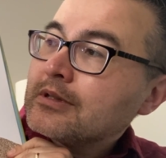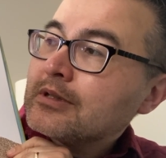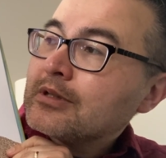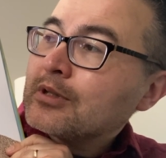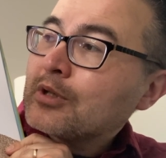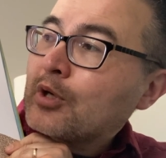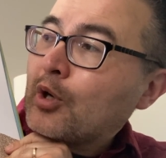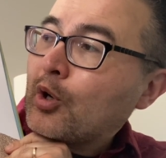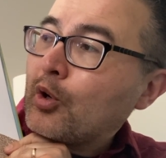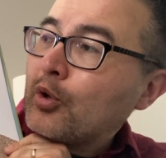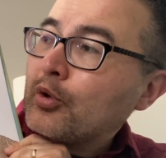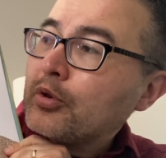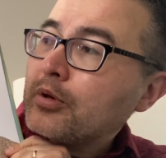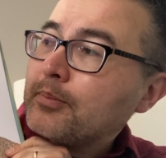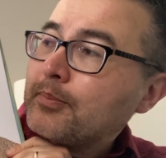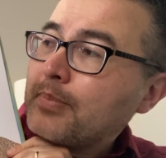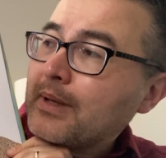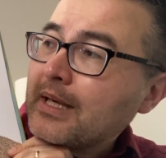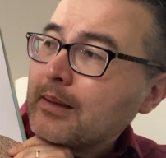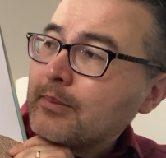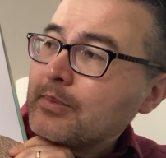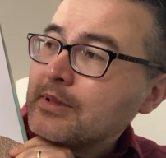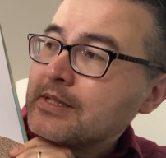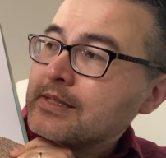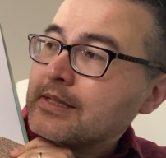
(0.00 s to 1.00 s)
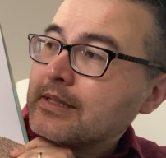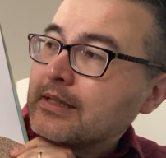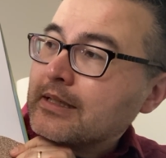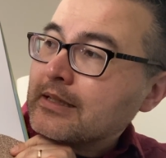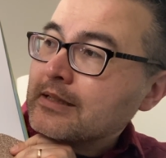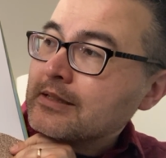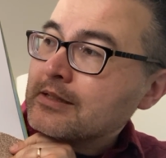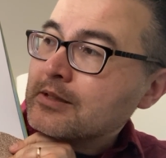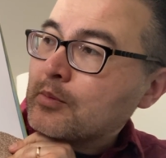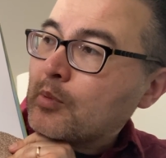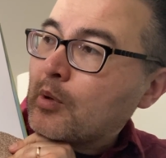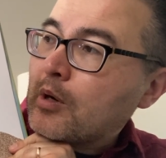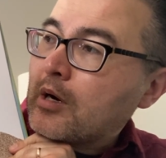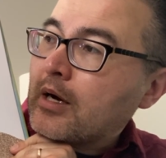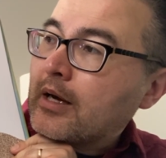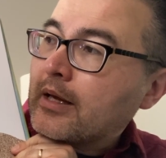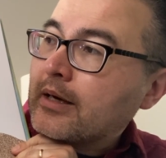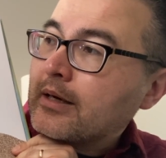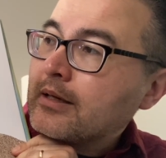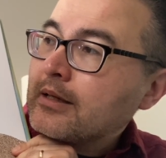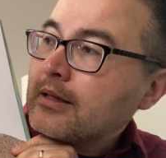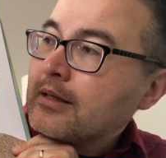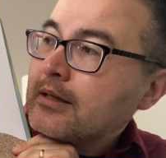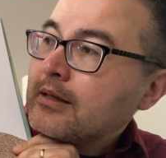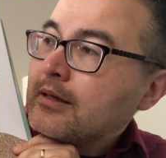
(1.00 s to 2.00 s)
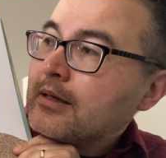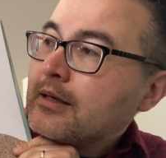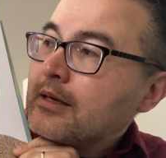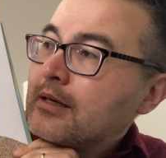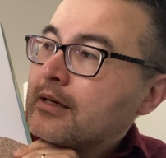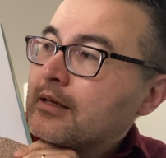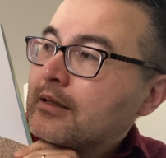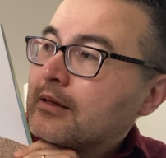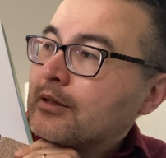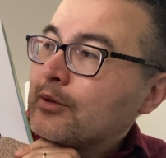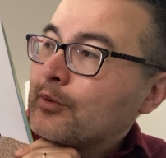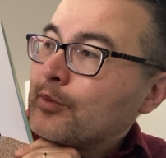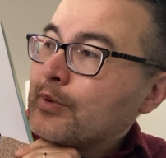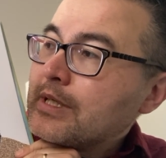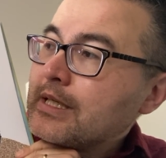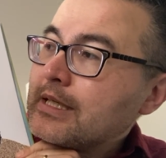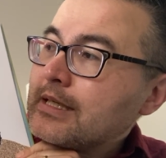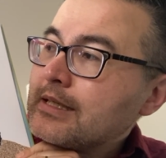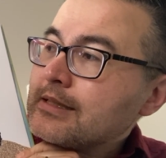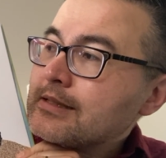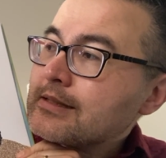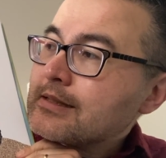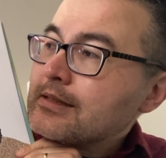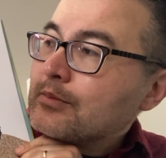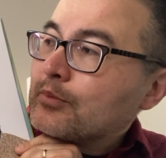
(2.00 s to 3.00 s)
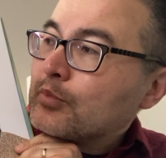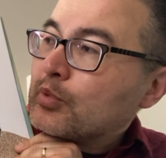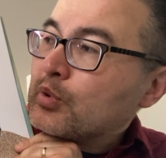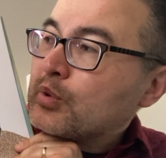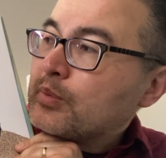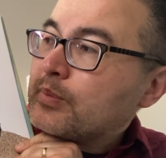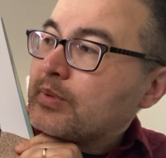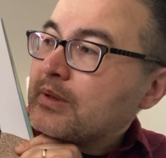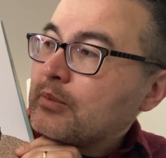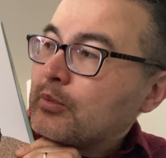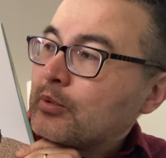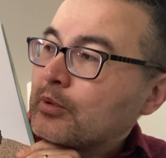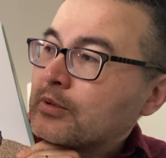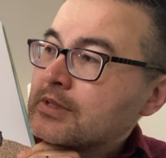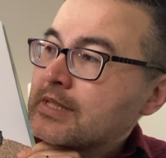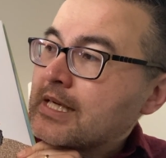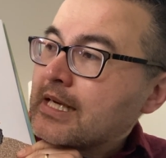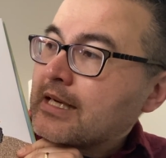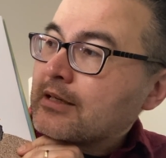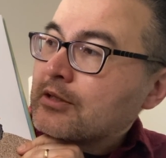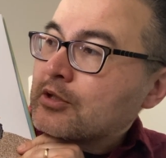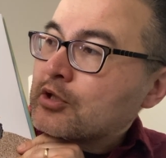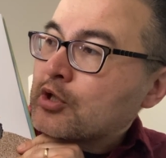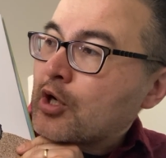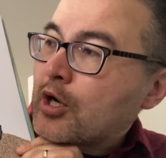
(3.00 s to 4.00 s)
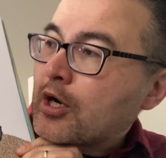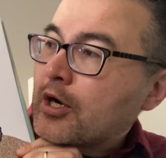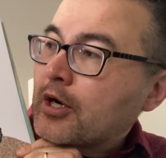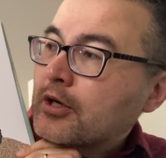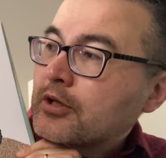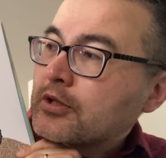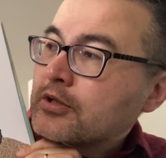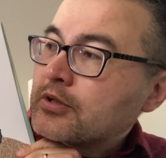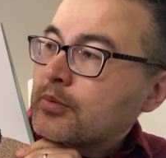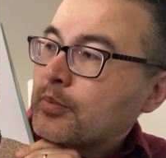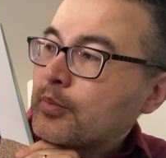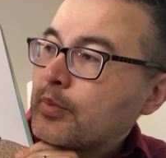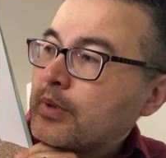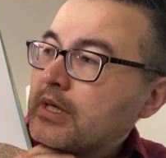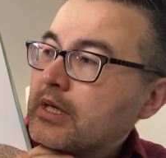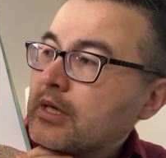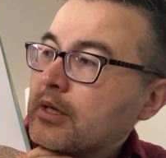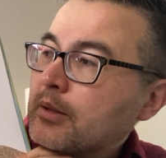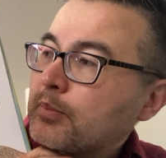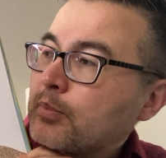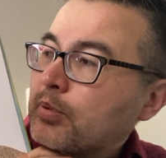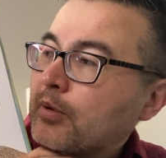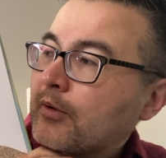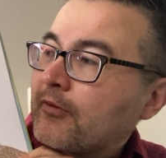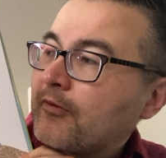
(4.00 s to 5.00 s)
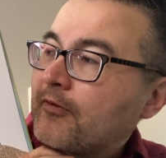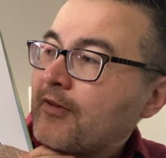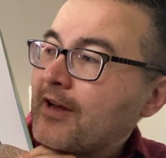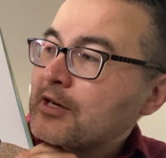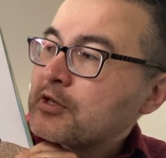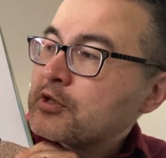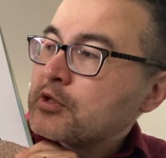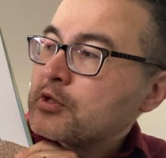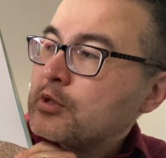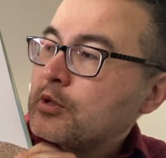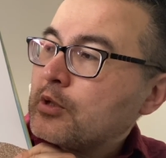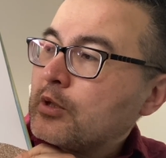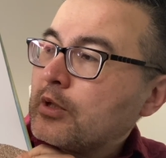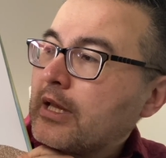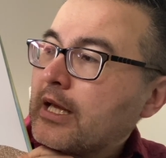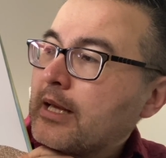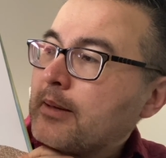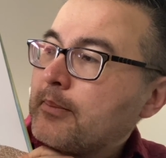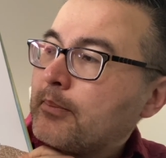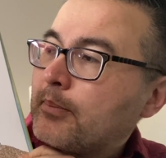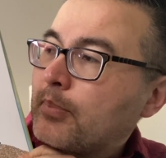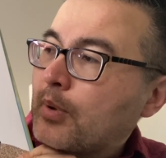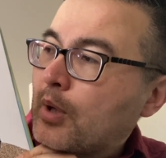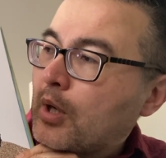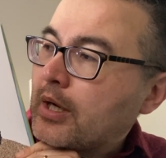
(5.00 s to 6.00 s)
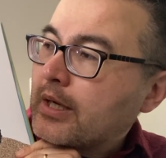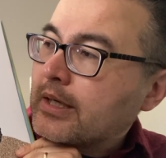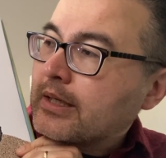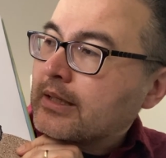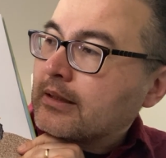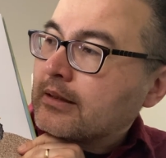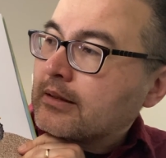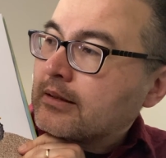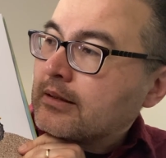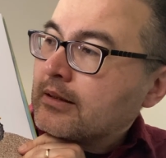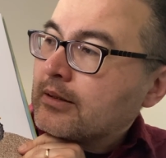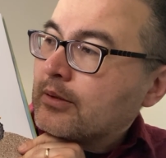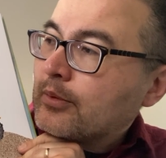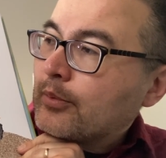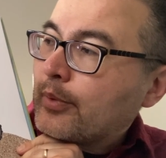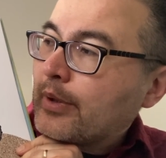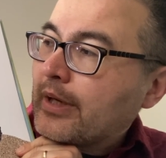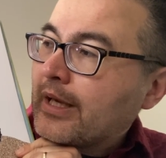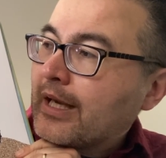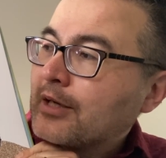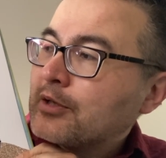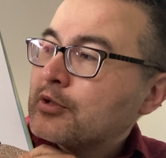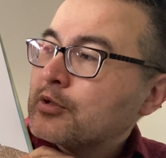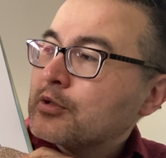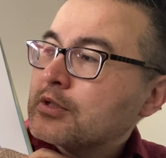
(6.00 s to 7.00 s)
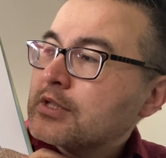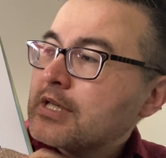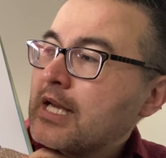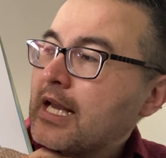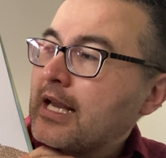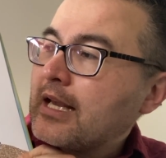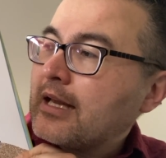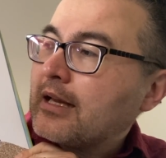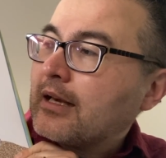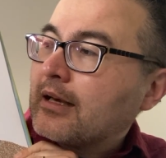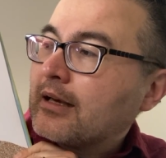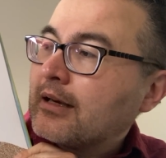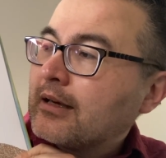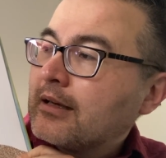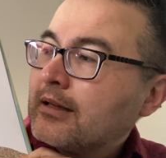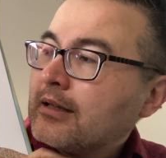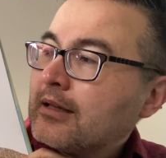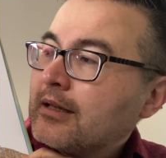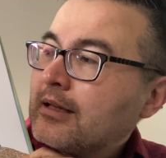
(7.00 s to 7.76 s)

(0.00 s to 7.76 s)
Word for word: Call the babysitting squad. Louise and Ruby will take charge. We are professional and bonded. We entertain.